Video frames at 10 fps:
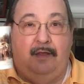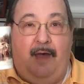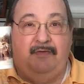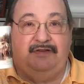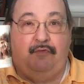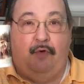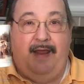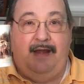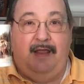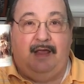I was in
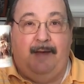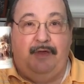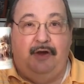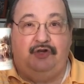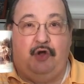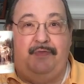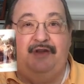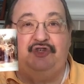Romania a couple of years ago and they're